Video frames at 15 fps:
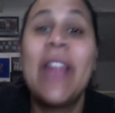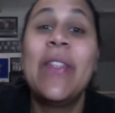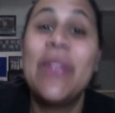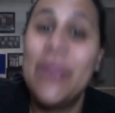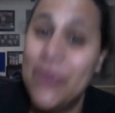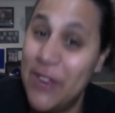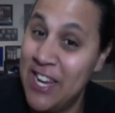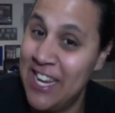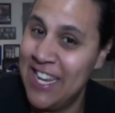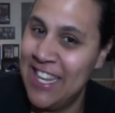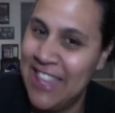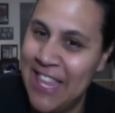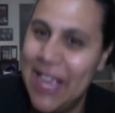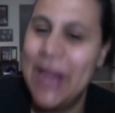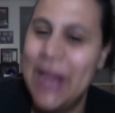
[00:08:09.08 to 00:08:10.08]

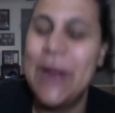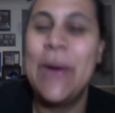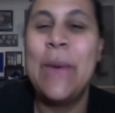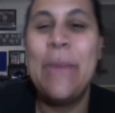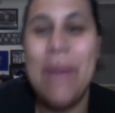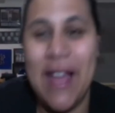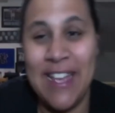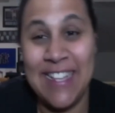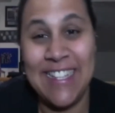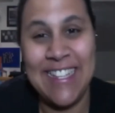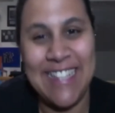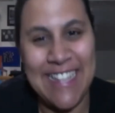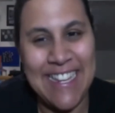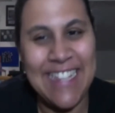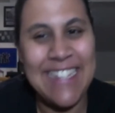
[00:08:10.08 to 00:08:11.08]
Three little
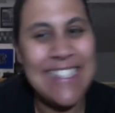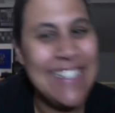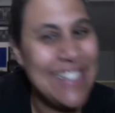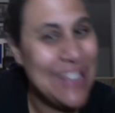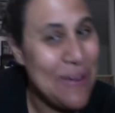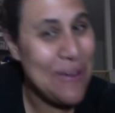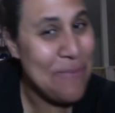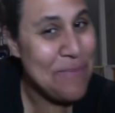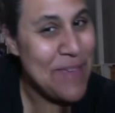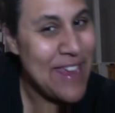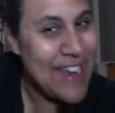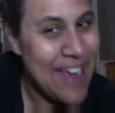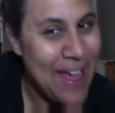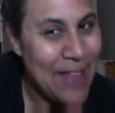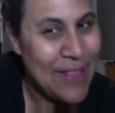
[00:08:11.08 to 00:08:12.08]
monkeys
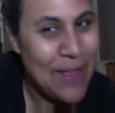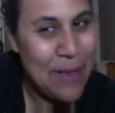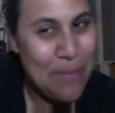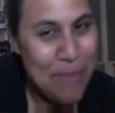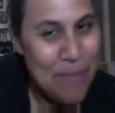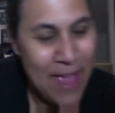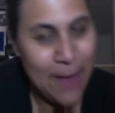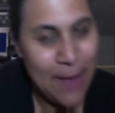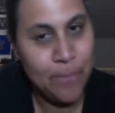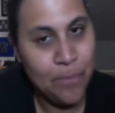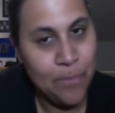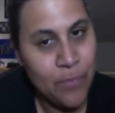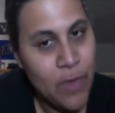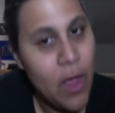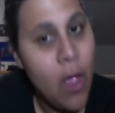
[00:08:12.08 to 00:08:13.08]
jumping on the bed.
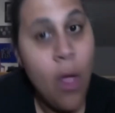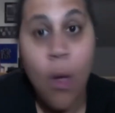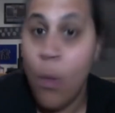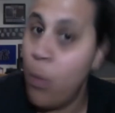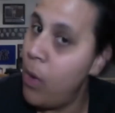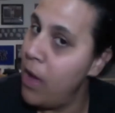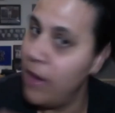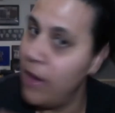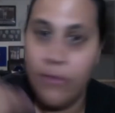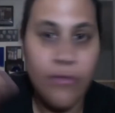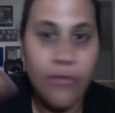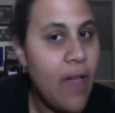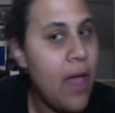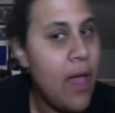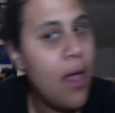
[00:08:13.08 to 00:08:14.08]
One
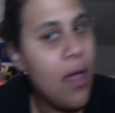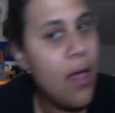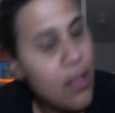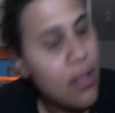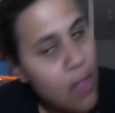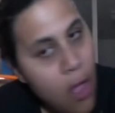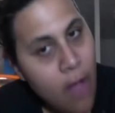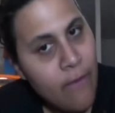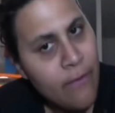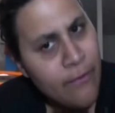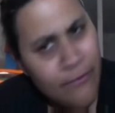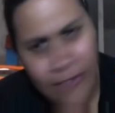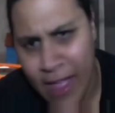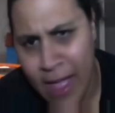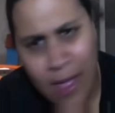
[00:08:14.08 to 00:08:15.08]
fell
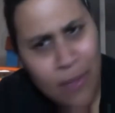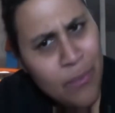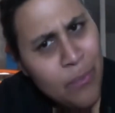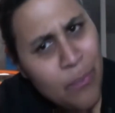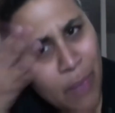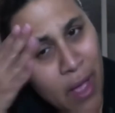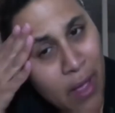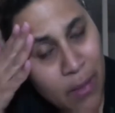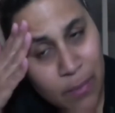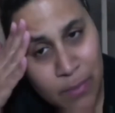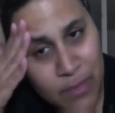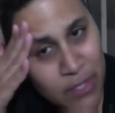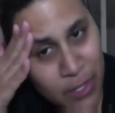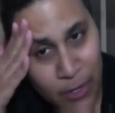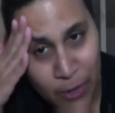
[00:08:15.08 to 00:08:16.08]
off and
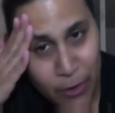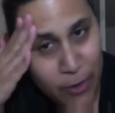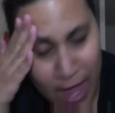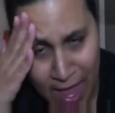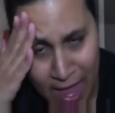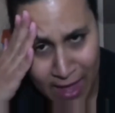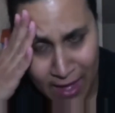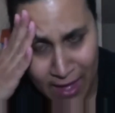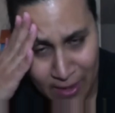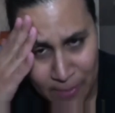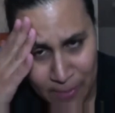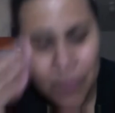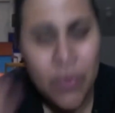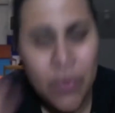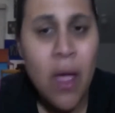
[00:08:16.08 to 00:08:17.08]
bumped her head.
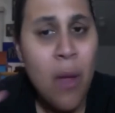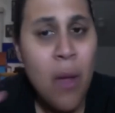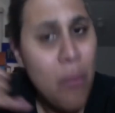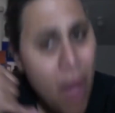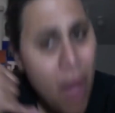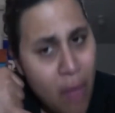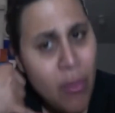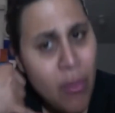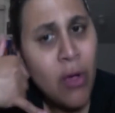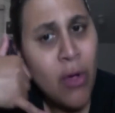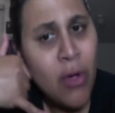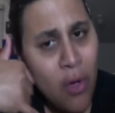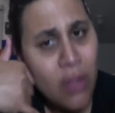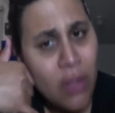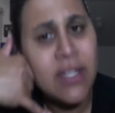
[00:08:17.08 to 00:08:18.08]
Mama
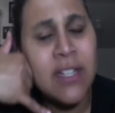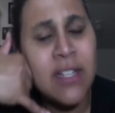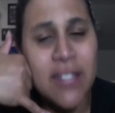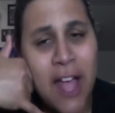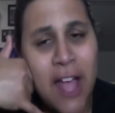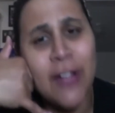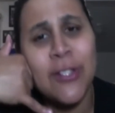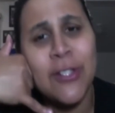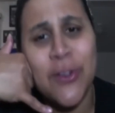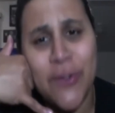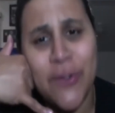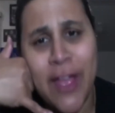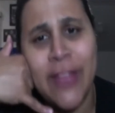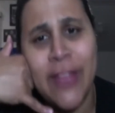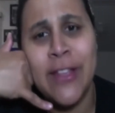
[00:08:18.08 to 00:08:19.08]
called the
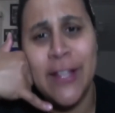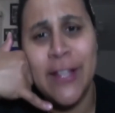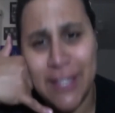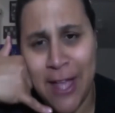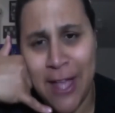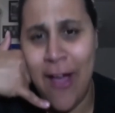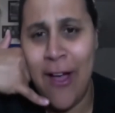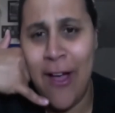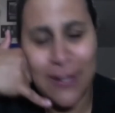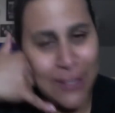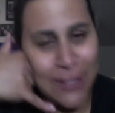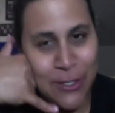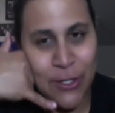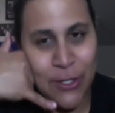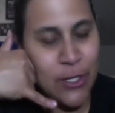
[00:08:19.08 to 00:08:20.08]
doctor and the
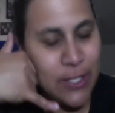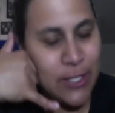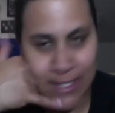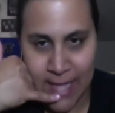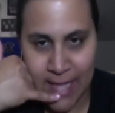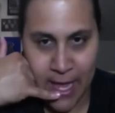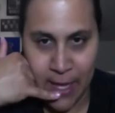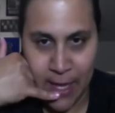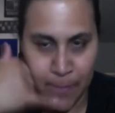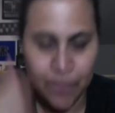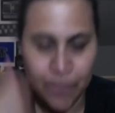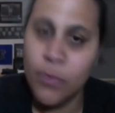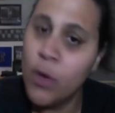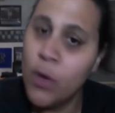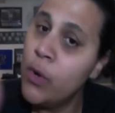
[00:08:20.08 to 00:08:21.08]
doctor
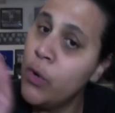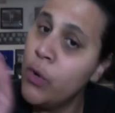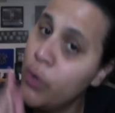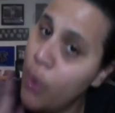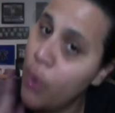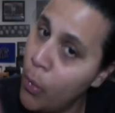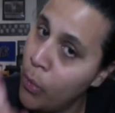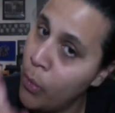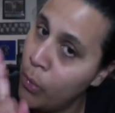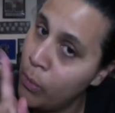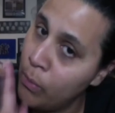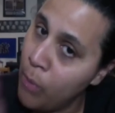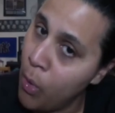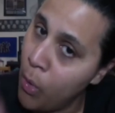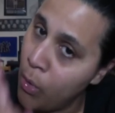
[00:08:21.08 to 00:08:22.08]
said, no
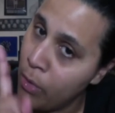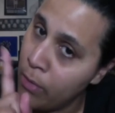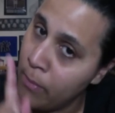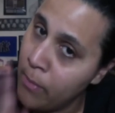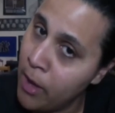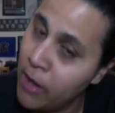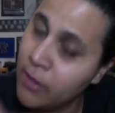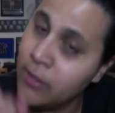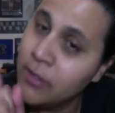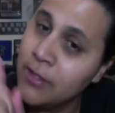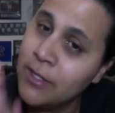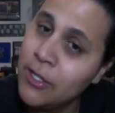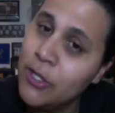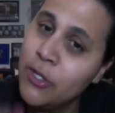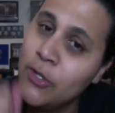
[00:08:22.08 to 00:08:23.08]
more
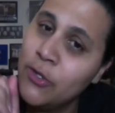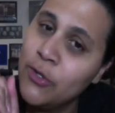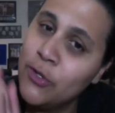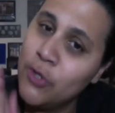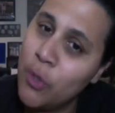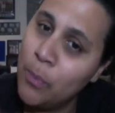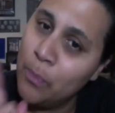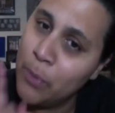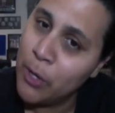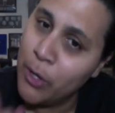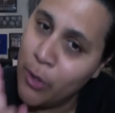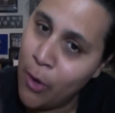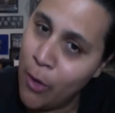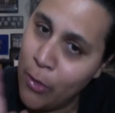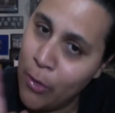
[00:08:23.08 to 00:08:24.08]
monkeys
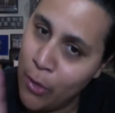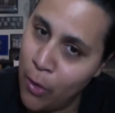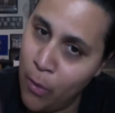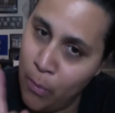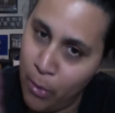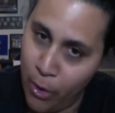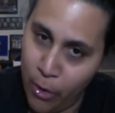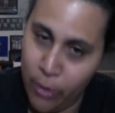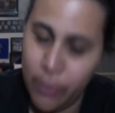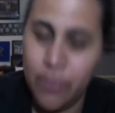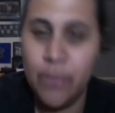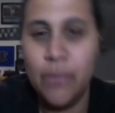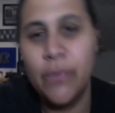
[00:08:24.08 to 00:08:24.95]
jumping on the bed.